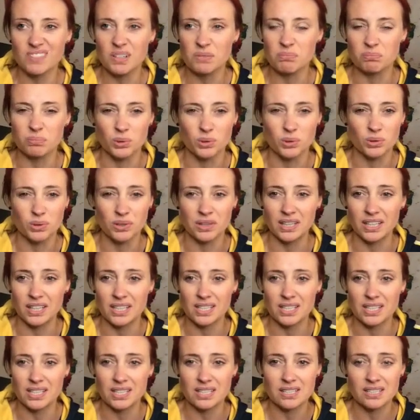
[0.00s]
I'm bored of
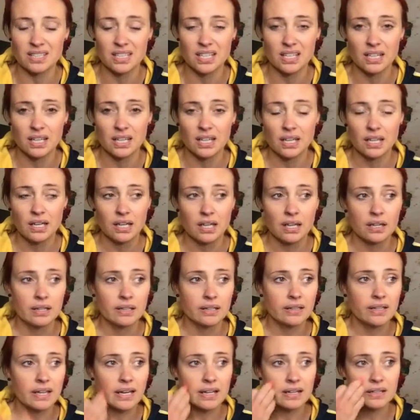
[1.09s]
this,
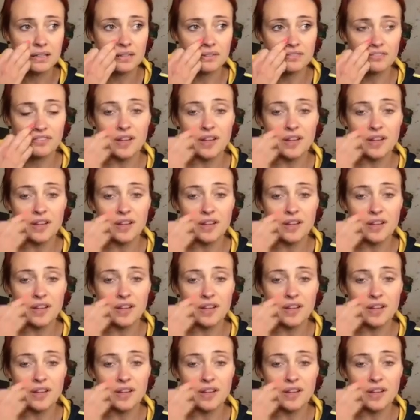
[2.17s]
then